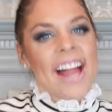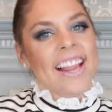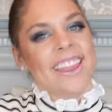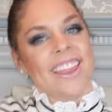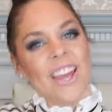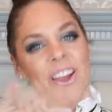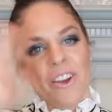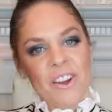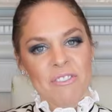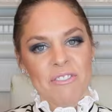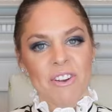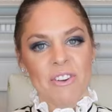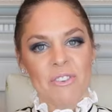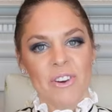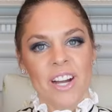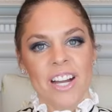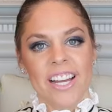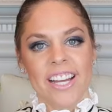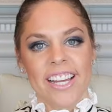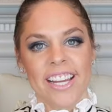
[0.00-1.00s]
Hello
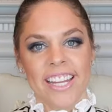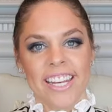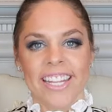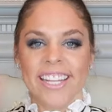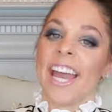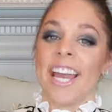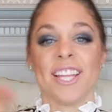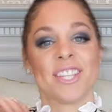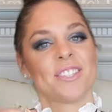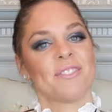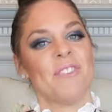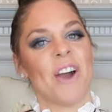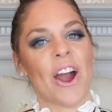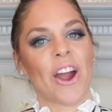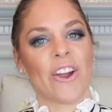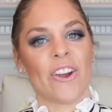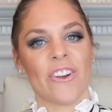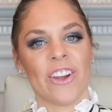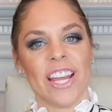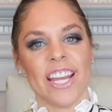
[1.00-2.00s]
everyone, it's
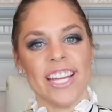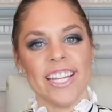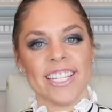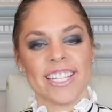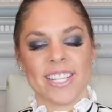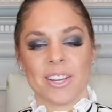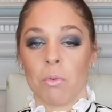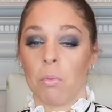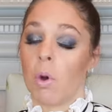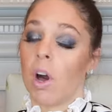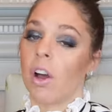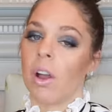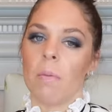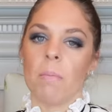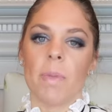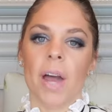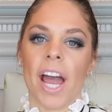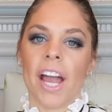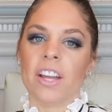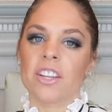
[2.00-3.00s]
Marguerite.
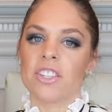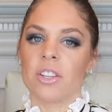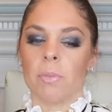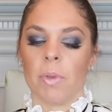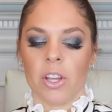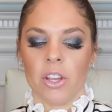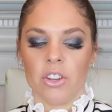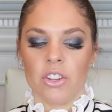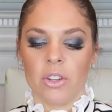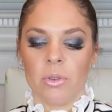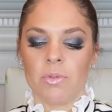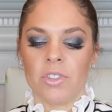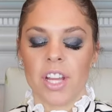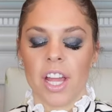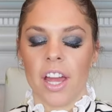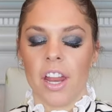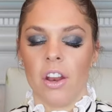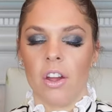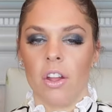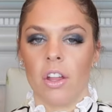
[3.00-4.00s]
Welcome back to my YouTube
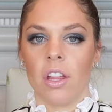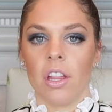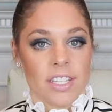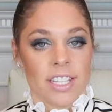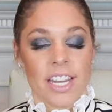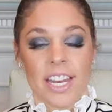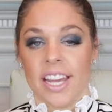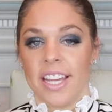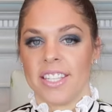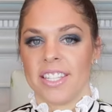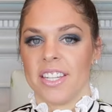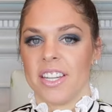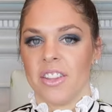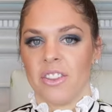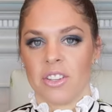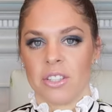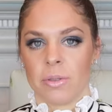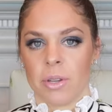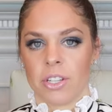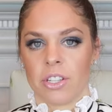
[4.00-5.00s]
channel. Today is
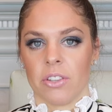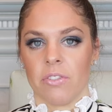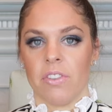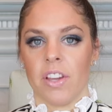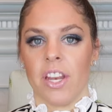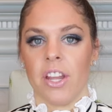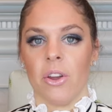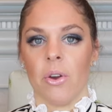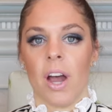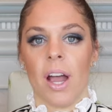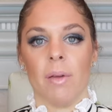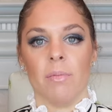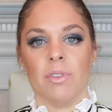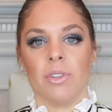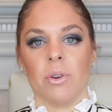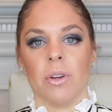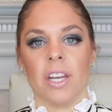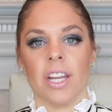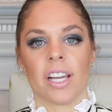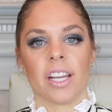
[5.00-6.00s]
another special video. I'm
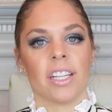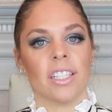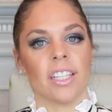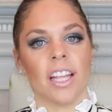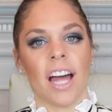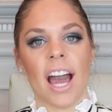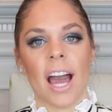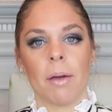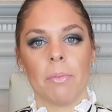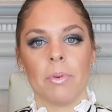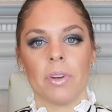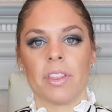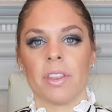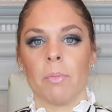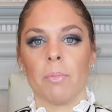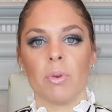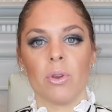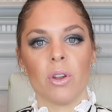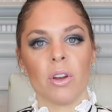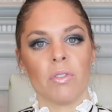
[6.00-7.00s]
doing a collab with the
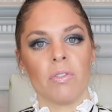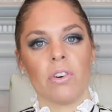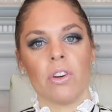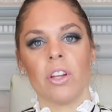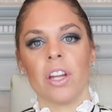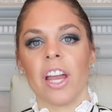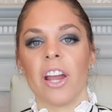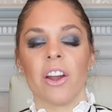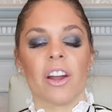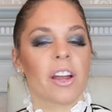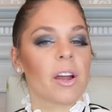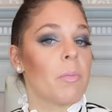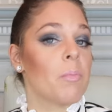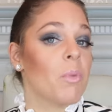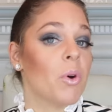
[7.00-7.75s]
beautiful Erika